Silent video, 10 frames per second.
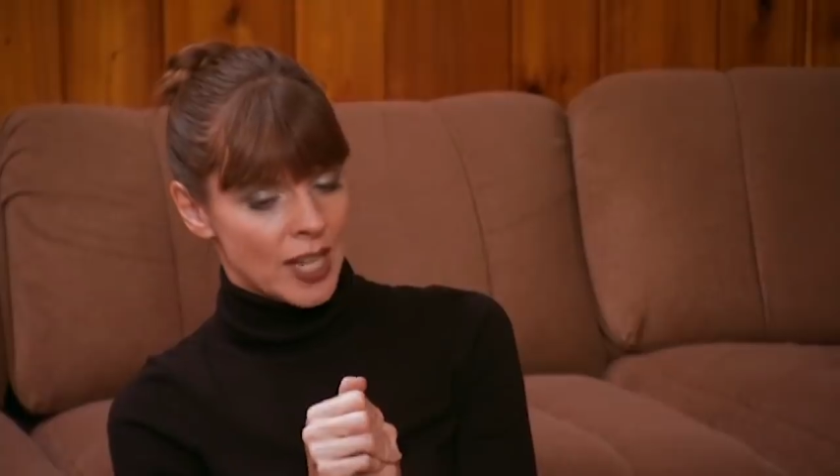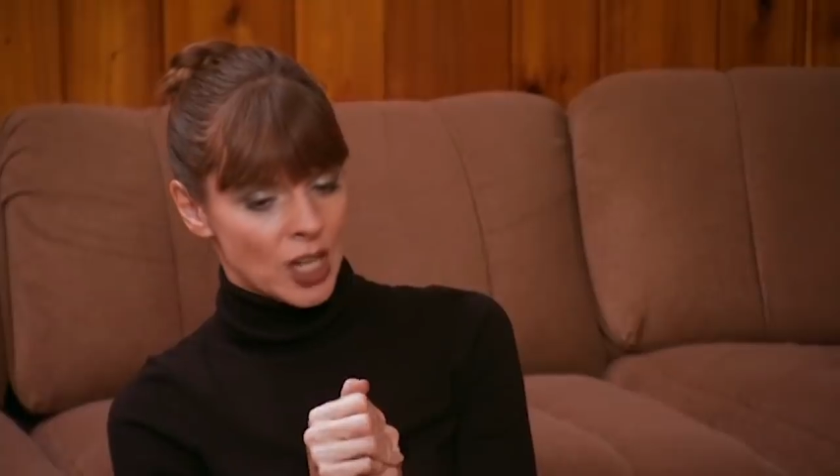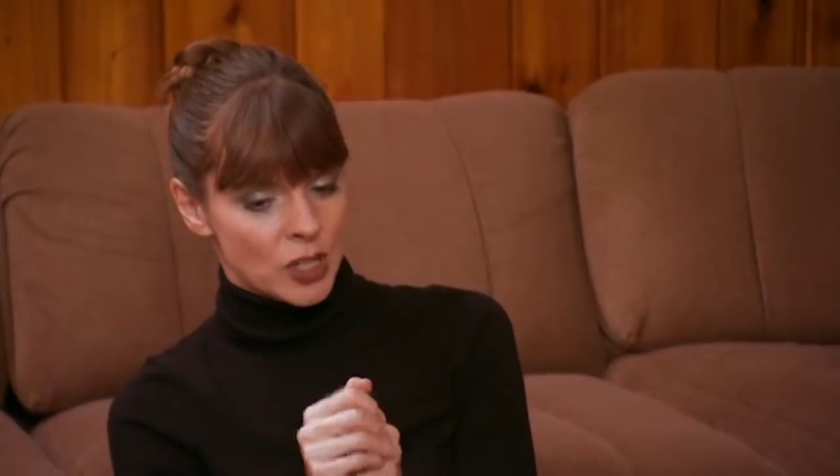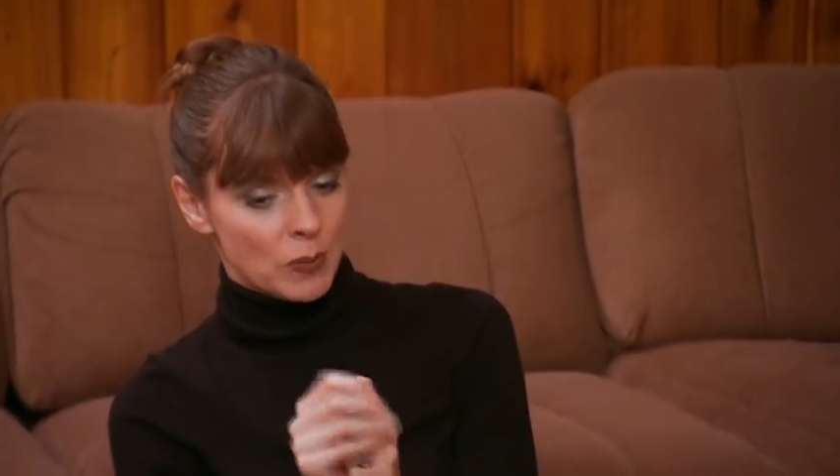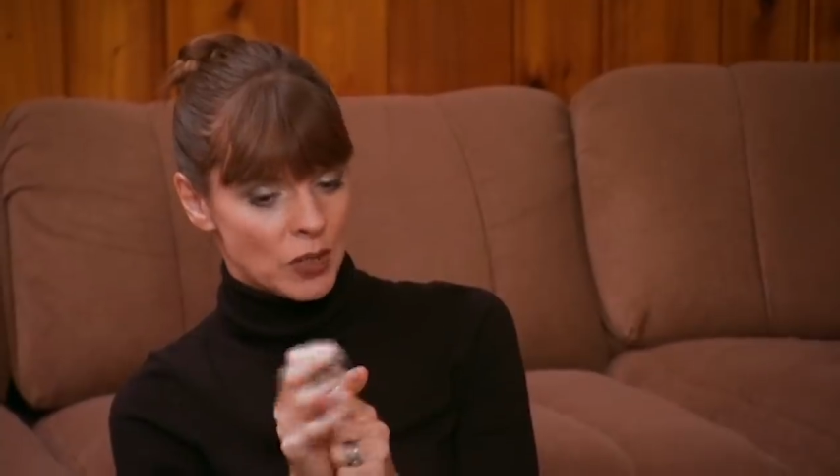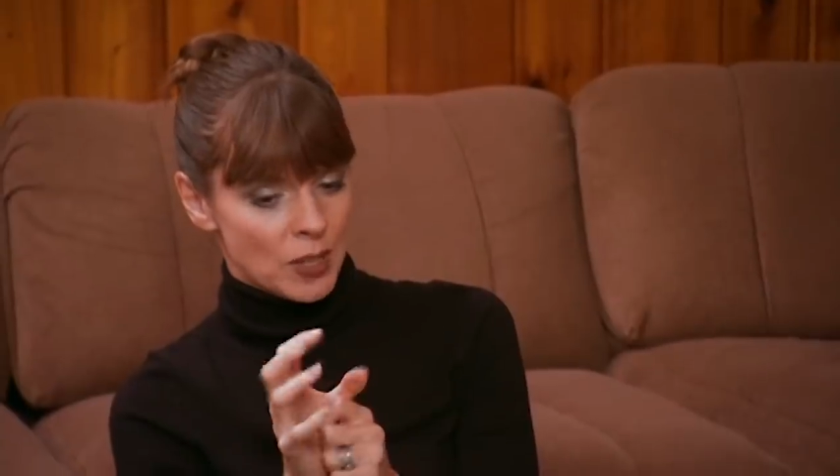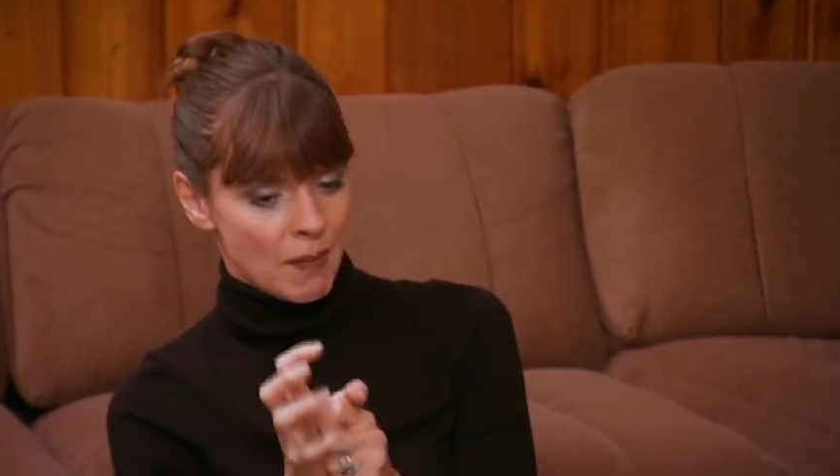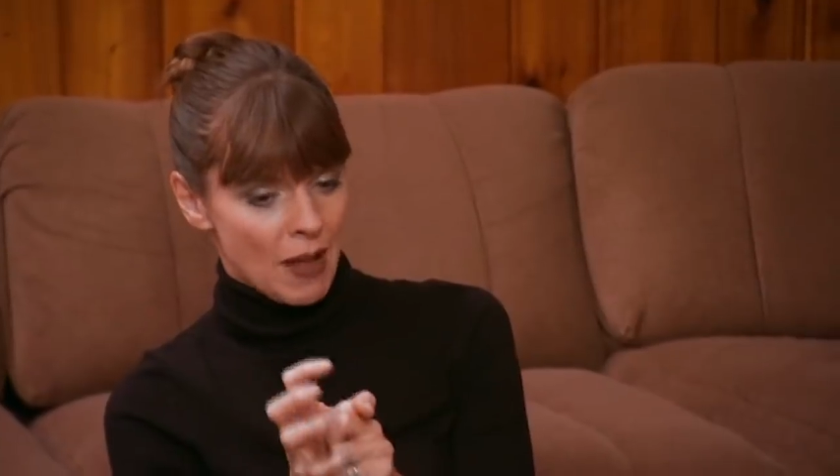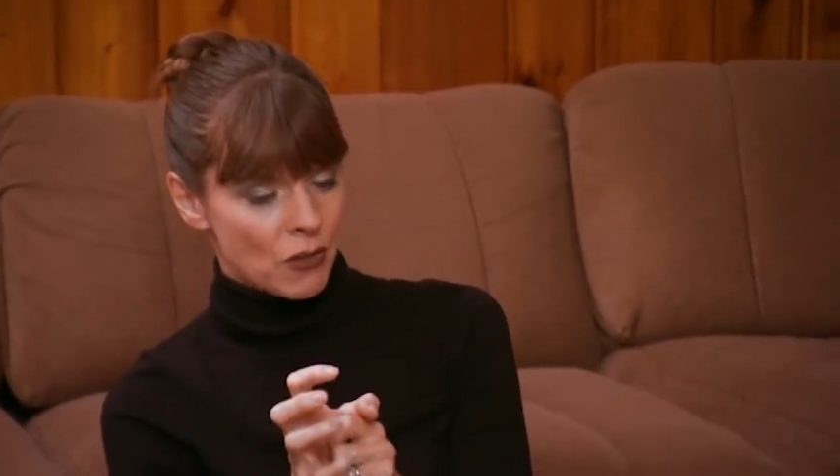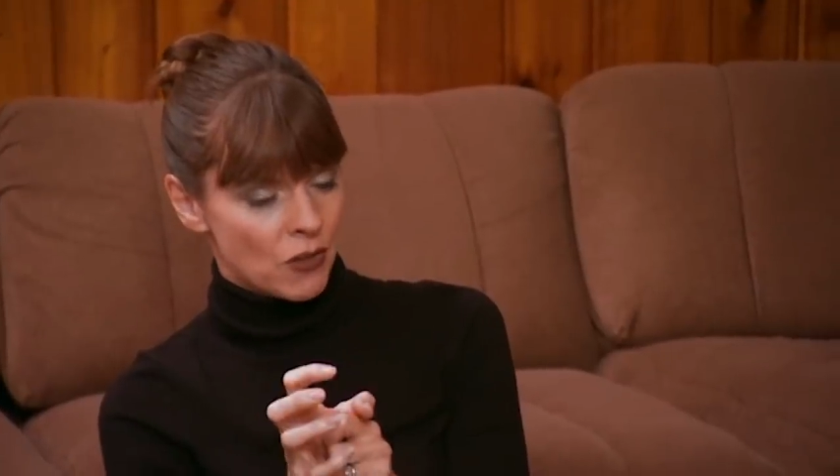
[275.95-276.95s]
she's actually put
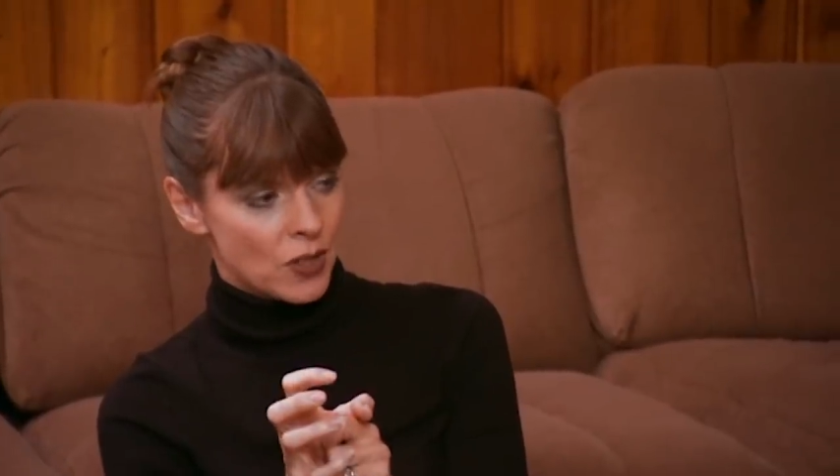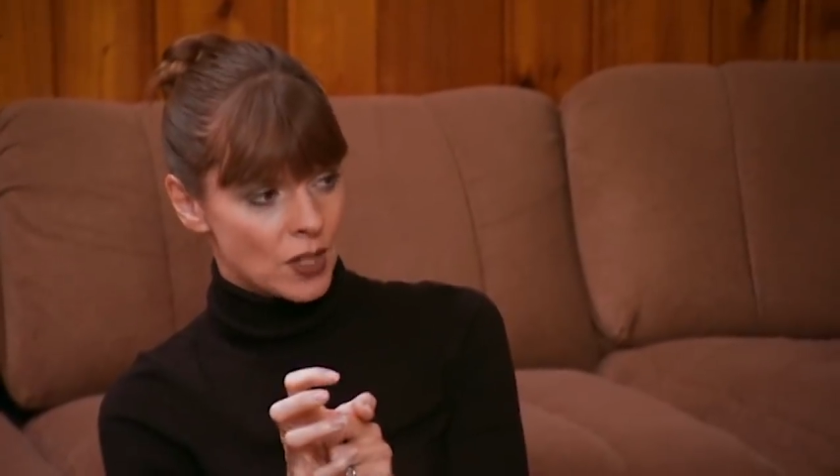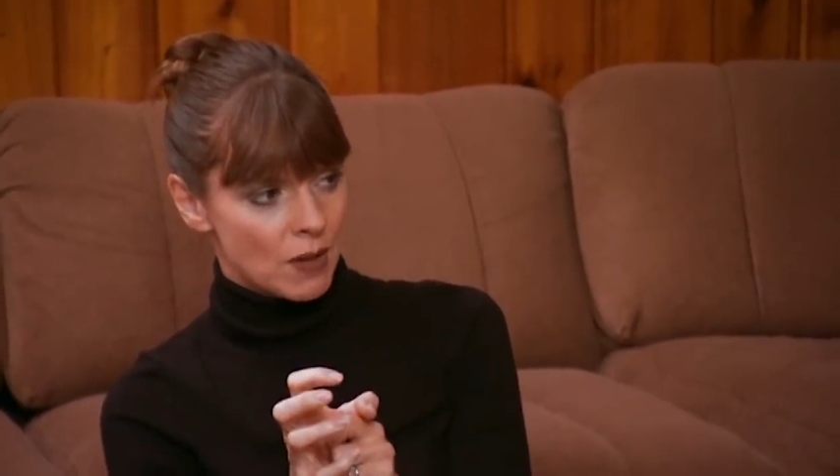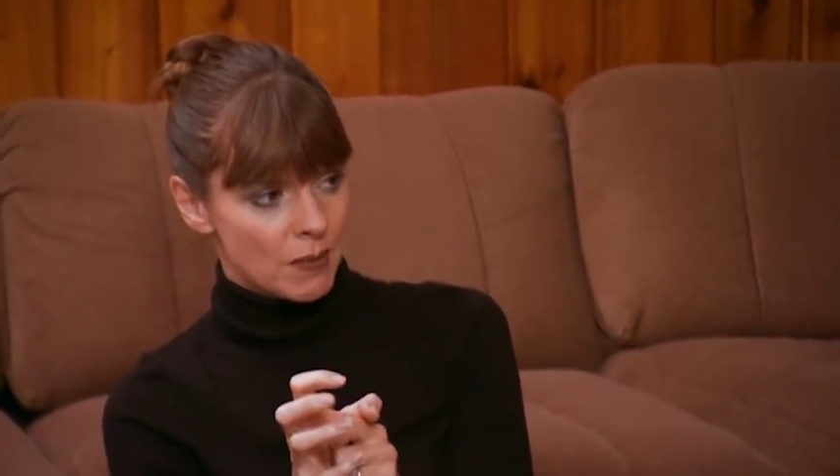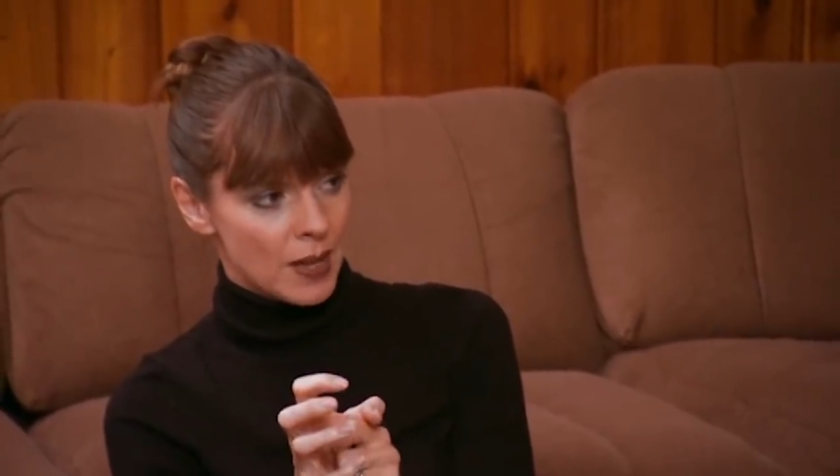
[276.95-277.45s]
her mouth on the